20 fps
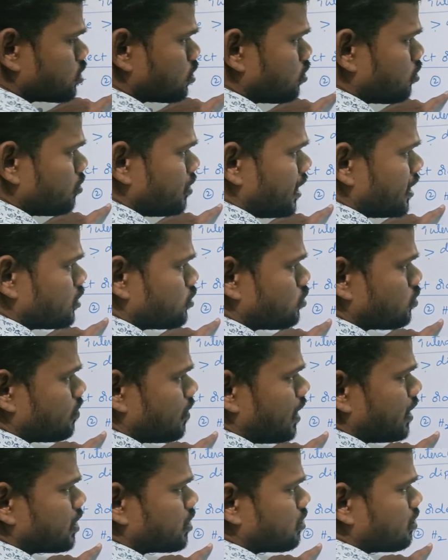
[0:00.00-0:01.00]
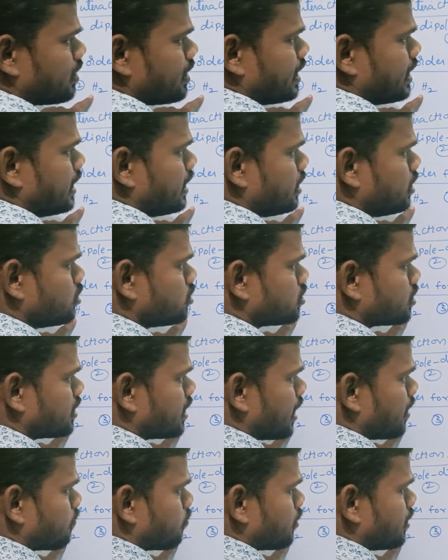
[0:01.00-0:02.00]
so 2 H2 molecule, induced
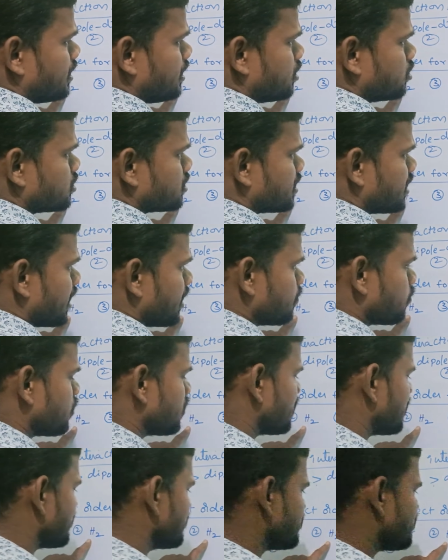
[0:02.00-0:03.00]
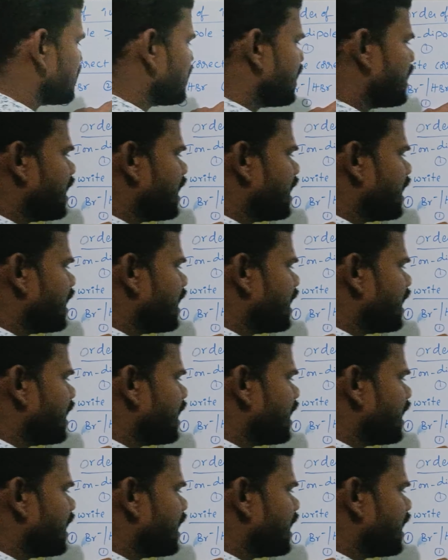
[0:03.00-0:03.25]
dipole, that is a